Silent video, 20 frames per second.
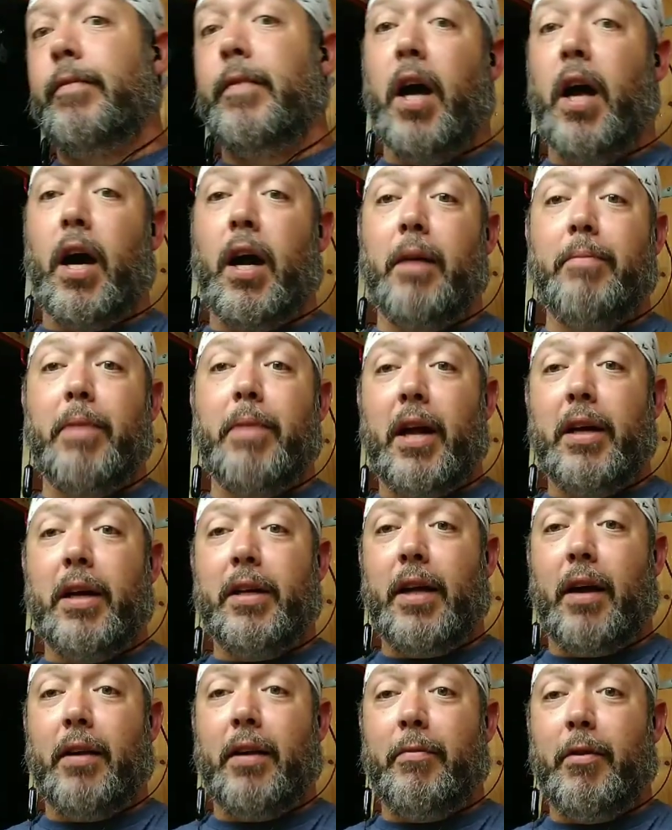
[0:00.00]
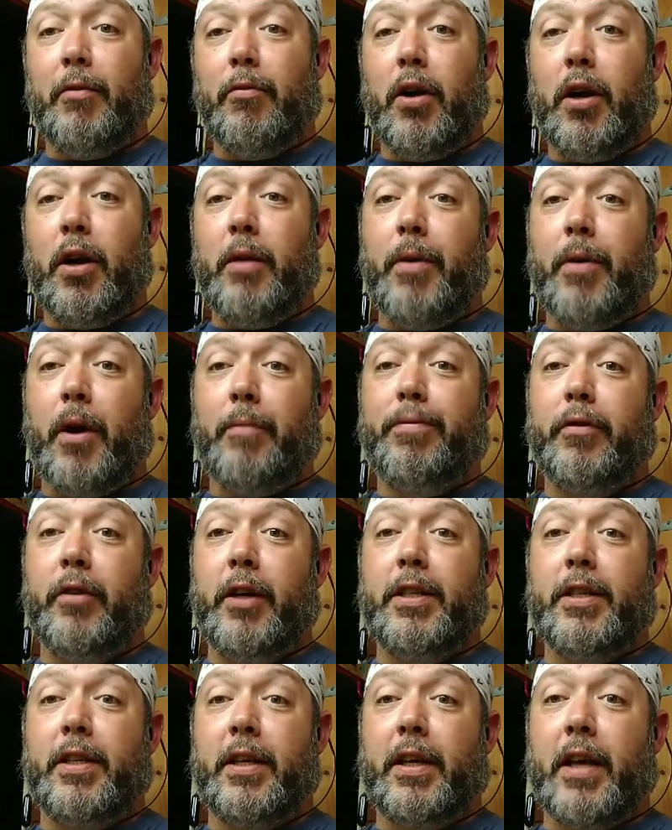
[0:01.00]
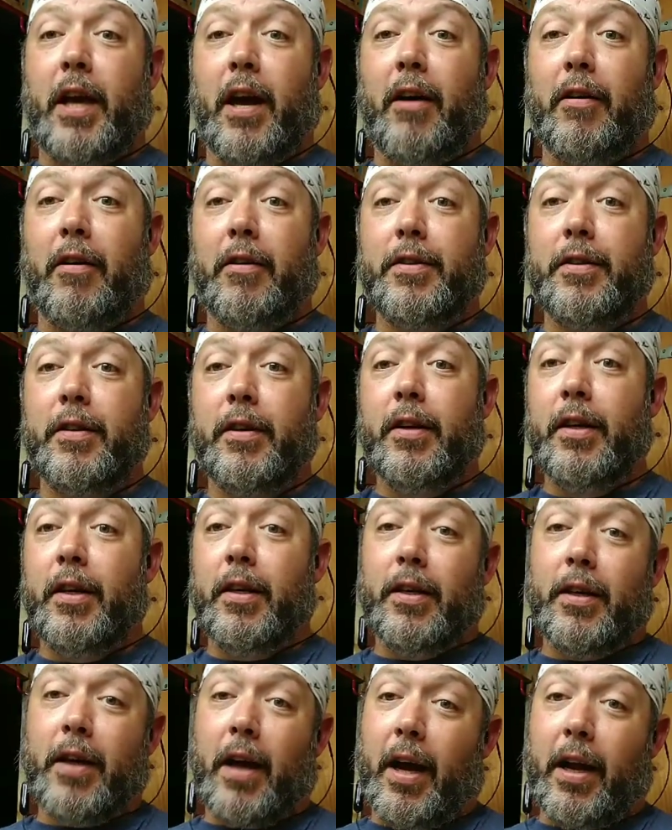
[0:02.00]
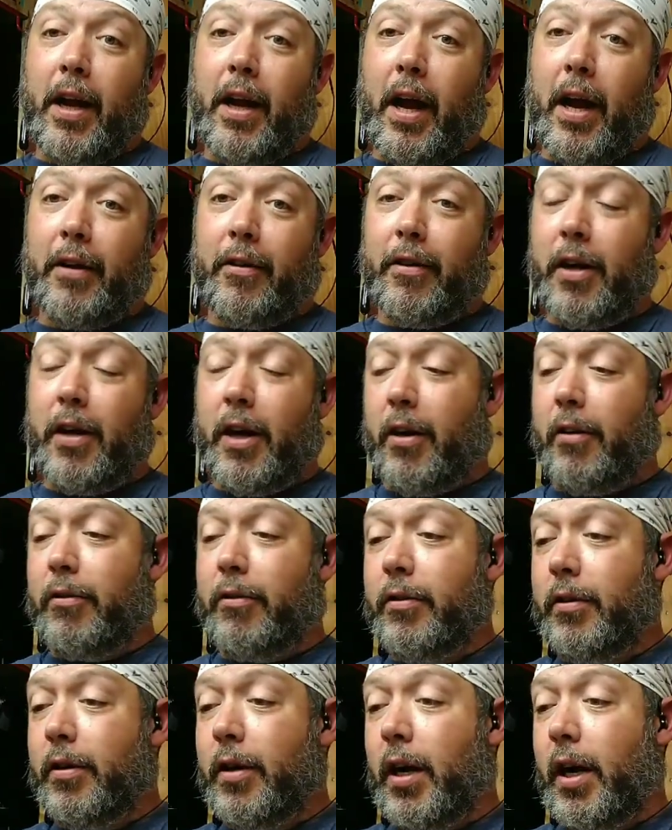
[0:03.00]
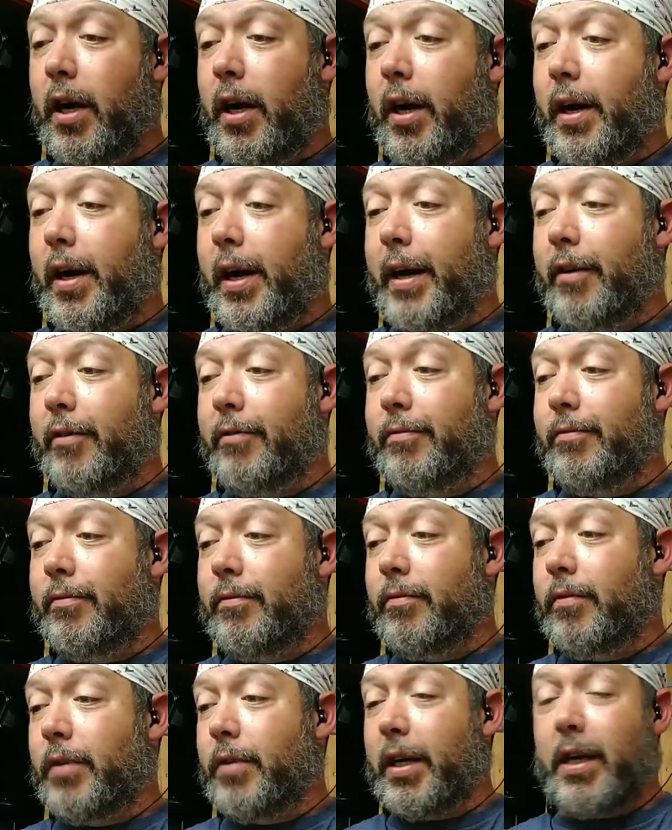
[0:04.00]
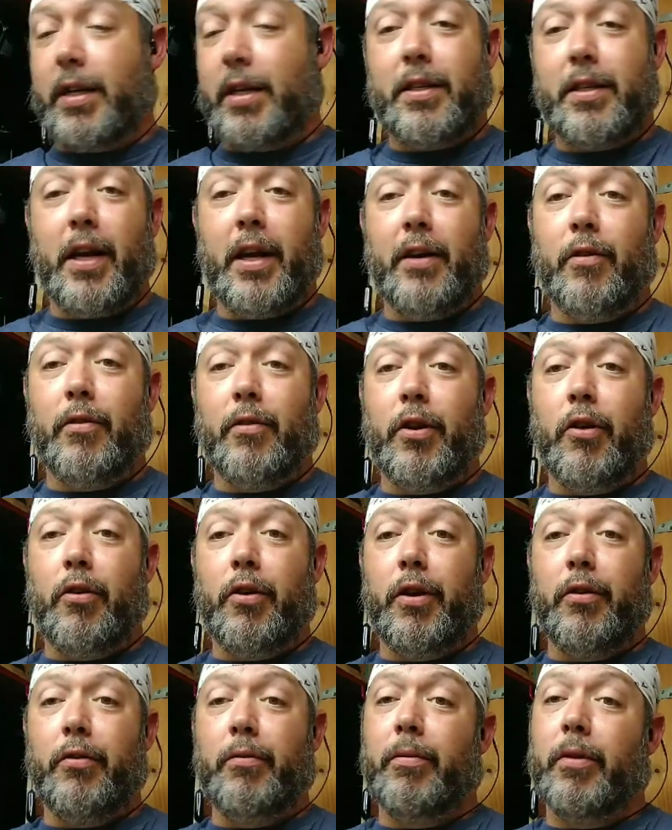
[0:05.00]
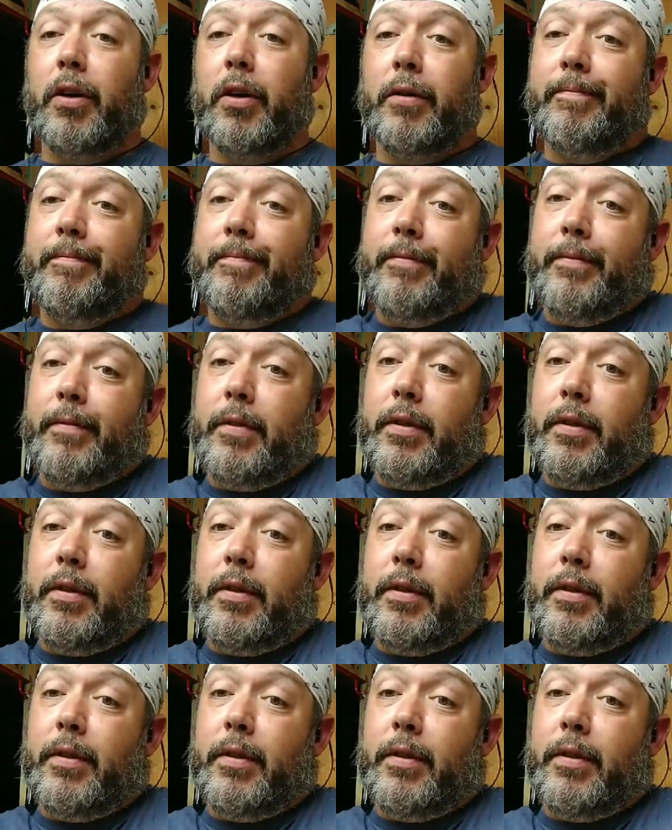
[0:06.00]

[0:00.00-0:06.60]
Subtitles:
Not a bad time to be worried about police encounters. I don't know. I don't, like I said, I don't know you, but